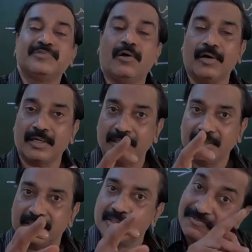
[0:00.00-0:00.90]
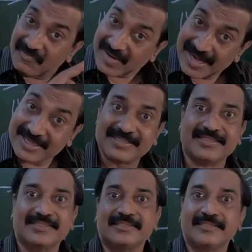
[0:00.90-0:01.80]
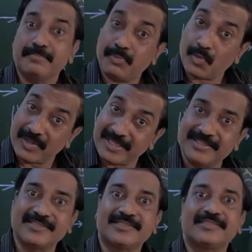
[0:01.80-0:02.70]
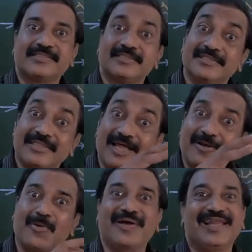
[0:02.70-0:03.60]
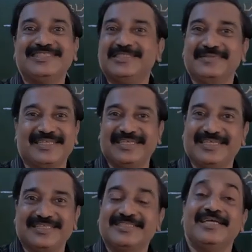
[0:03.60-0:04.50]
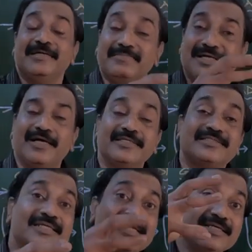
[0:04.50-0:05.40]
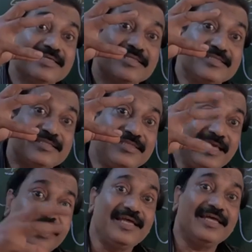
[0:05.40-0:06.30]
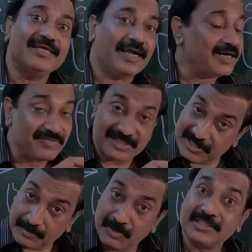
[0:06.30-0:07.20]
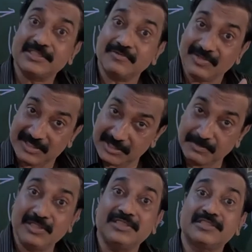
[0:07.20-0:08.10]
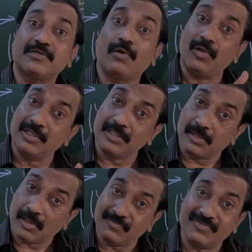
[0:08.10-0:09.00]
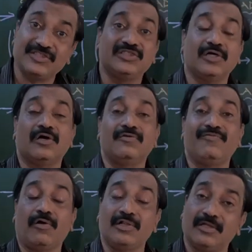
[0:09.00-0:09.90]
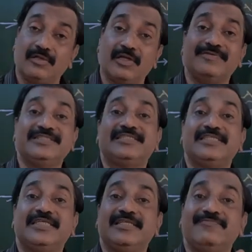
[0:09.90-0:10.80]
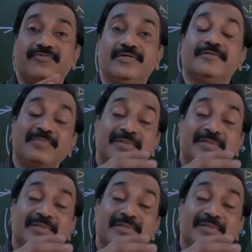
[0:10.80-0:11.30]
or fats, proteins, they are low glycemic index, because they, and vegetables, all the non-vegetarian food,